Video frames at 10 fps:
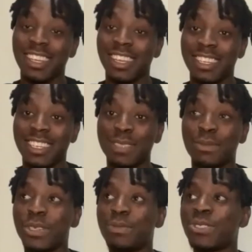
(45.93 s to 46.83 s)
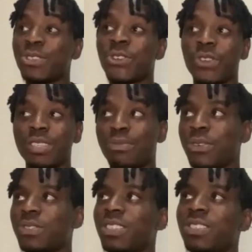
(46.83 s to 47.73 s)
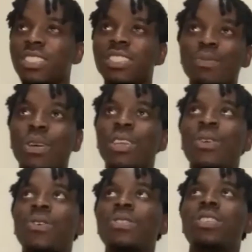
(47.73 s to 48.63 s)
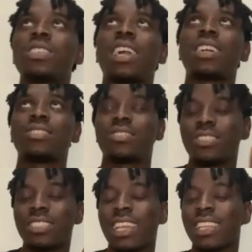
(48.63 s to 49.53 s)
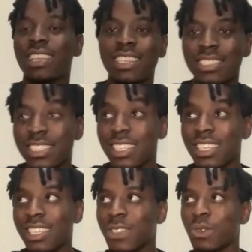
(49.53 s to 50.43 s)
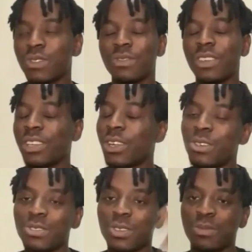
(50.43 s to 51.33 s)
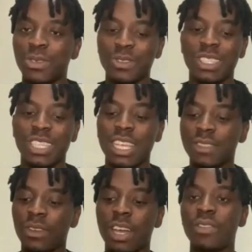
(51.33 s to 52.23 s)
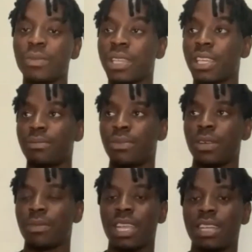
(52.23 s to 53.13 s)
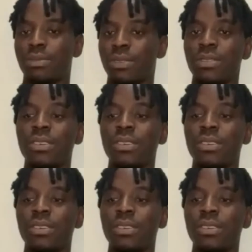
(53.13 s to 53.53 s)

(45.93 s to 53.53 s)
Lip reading: Yes, bro, it's been so great, bro. 6 months ago, it's just like yesterday. It was very awesome, bro. Thanks for having me again, bro. I'm glad, bro.